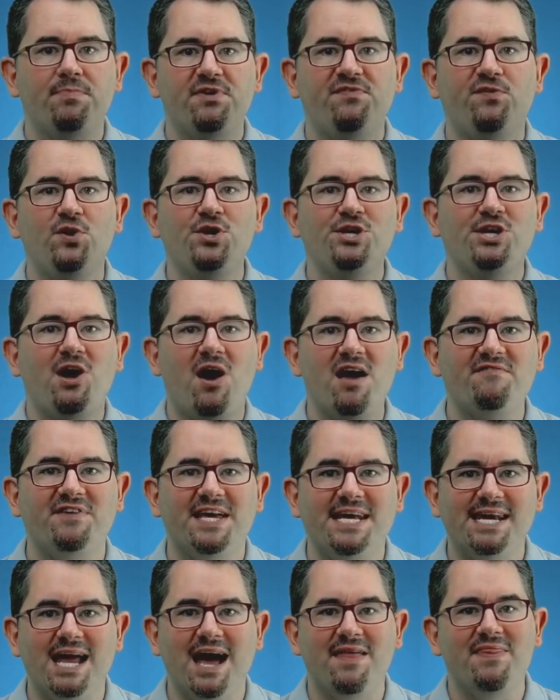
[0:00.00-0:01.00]
before you dive
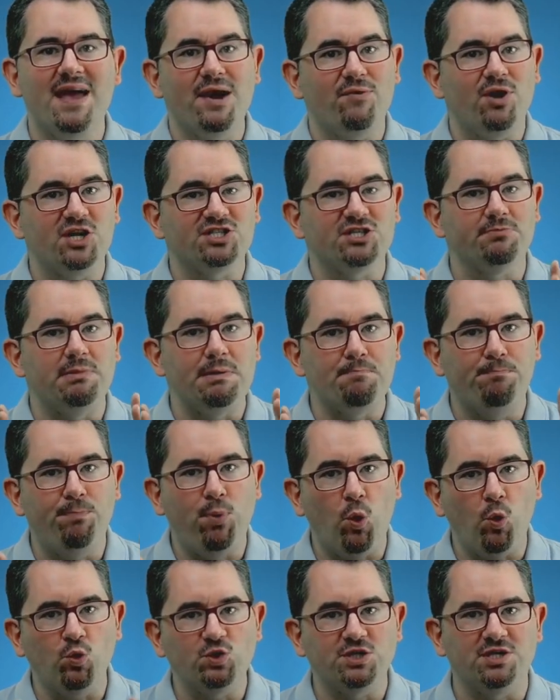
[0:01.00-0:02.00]
in, there are some
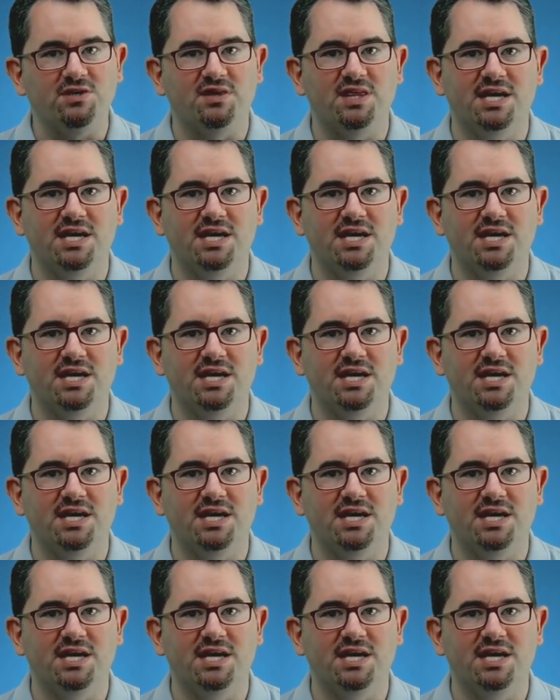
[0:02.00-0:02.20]
important